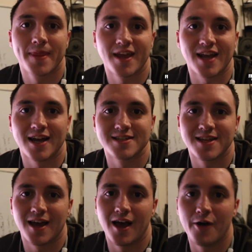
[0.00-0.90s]
Hey guys,
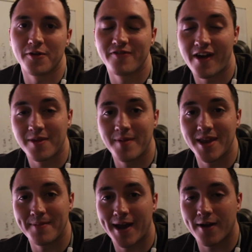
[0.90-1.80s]
uh, we finally
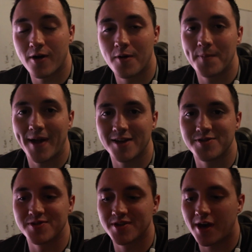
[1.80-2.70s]
made it back home.
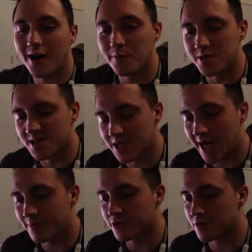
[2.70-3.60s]
As you saw, we
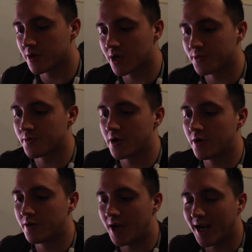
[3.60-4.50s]
stopped real quick on the
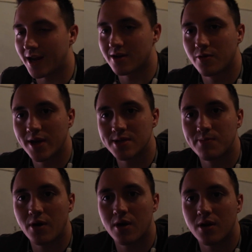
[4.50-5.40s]
road. I got a
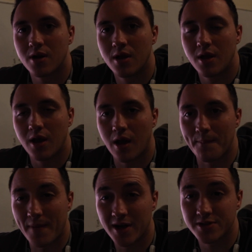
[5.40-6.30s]
Quest bar, a
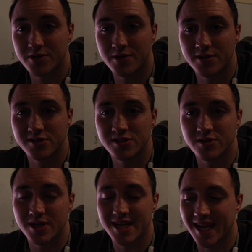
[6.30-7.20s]
Monster Energy
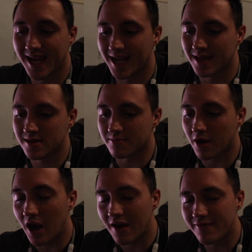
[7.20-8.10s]
drink, and some
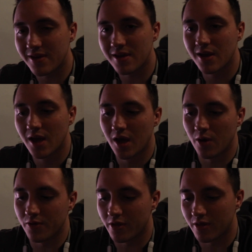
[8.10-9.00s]
coffee
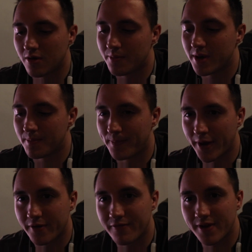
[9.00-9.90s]
with a little bit of
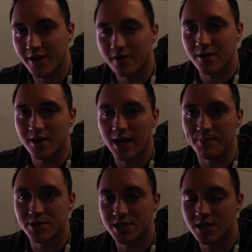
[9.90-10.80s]
Butterfinger
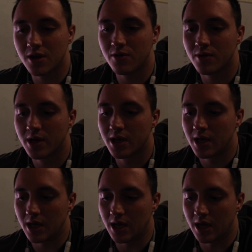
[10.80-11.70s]
cappuccino
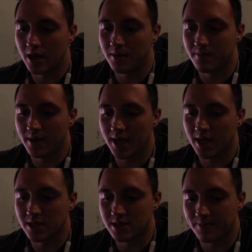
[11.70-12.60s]
um,
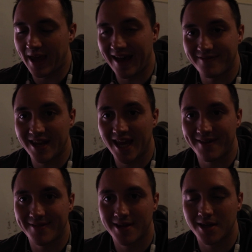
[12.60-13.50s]
and some half and
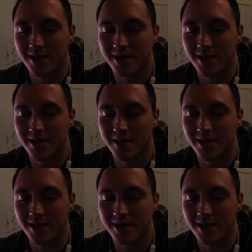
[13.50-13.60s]
half.